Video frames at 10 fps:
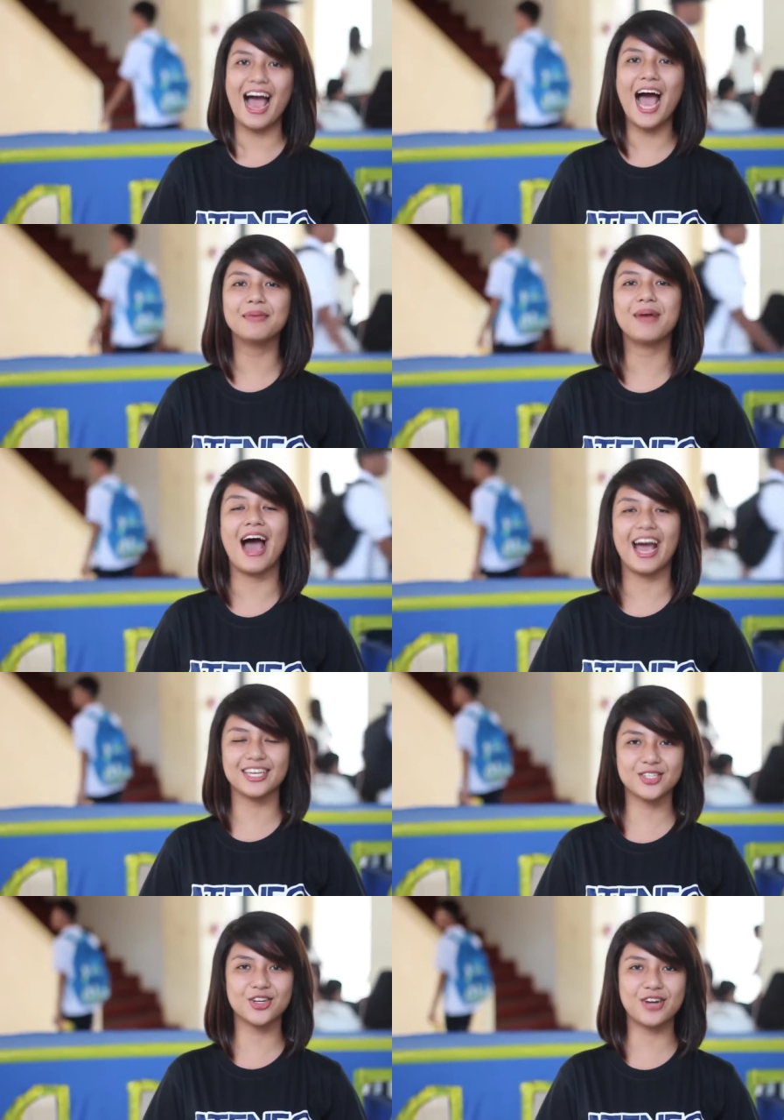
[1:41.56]
I'm a high
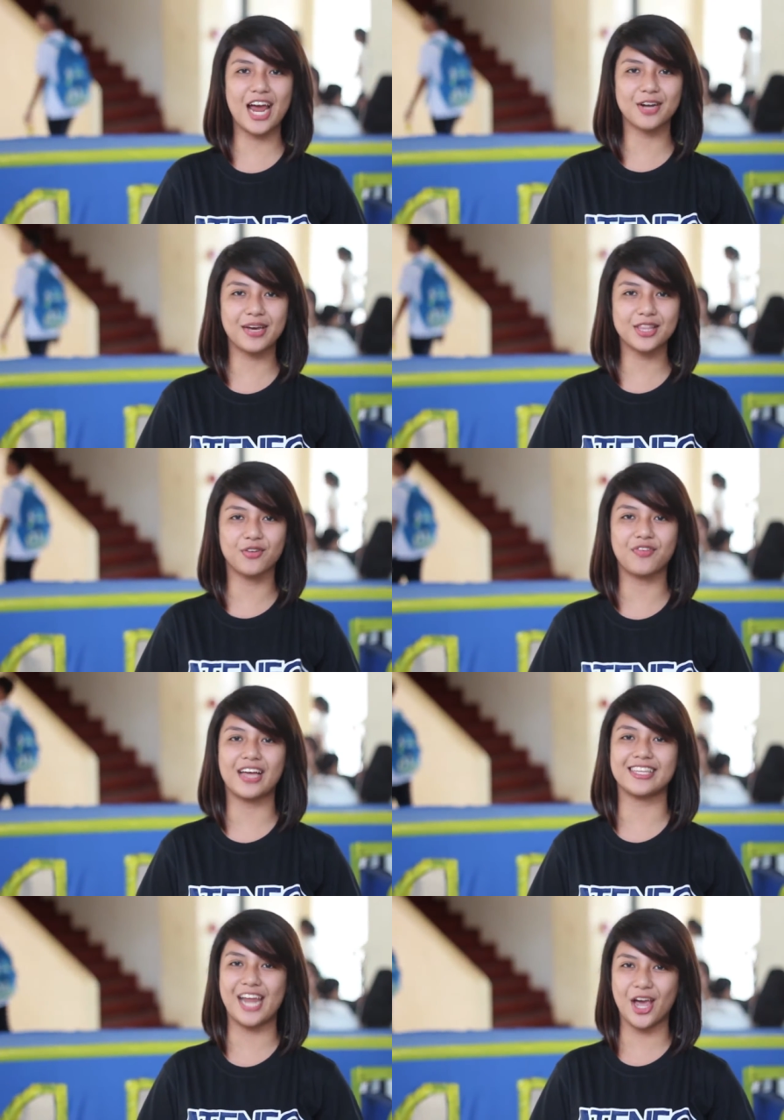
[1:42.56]
school graduate of
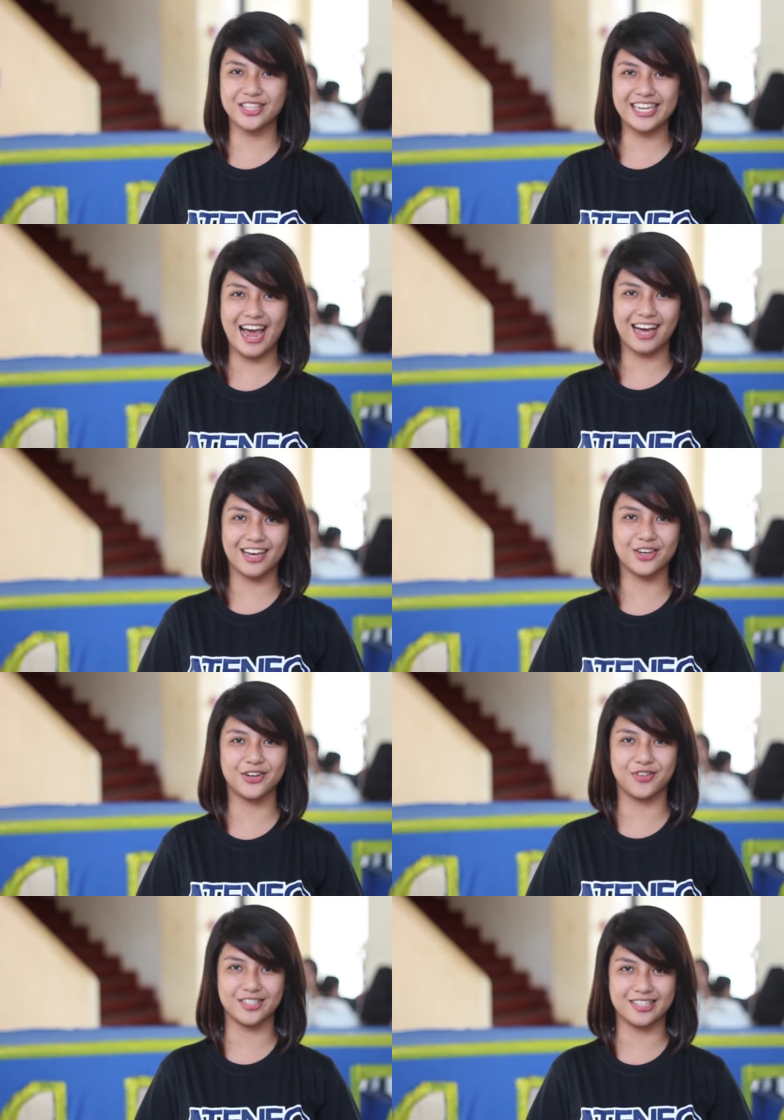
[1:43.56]
Ateneo de Naga
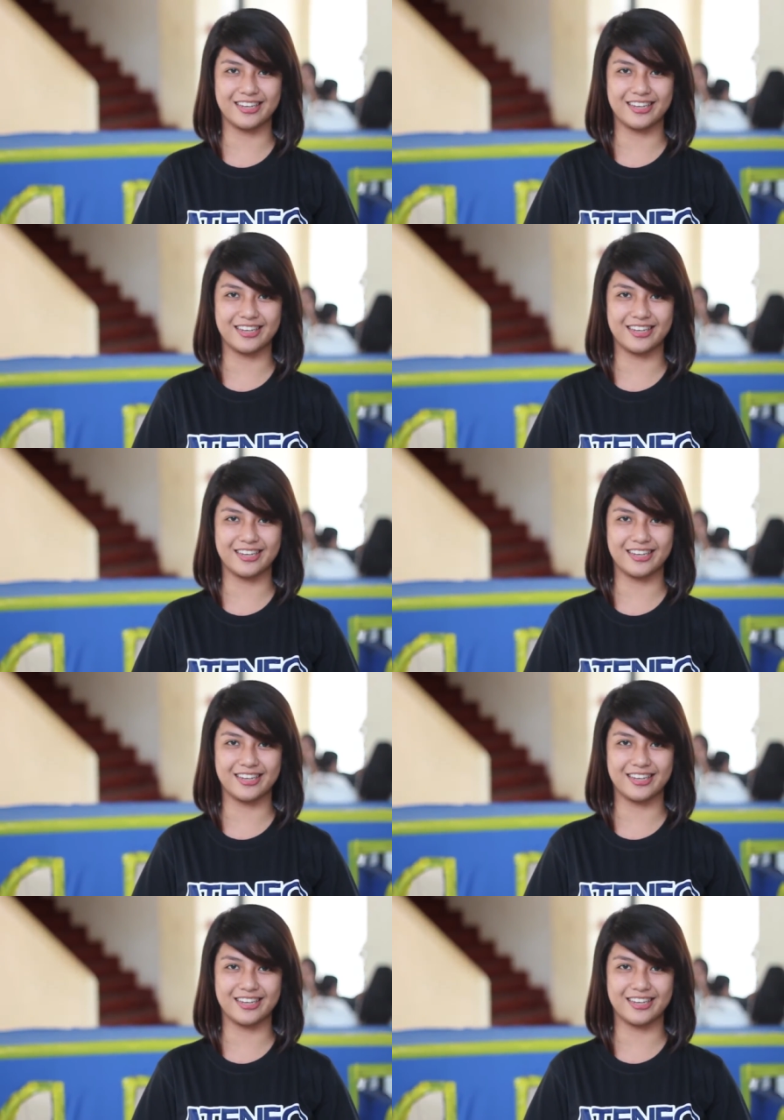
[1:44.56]
University.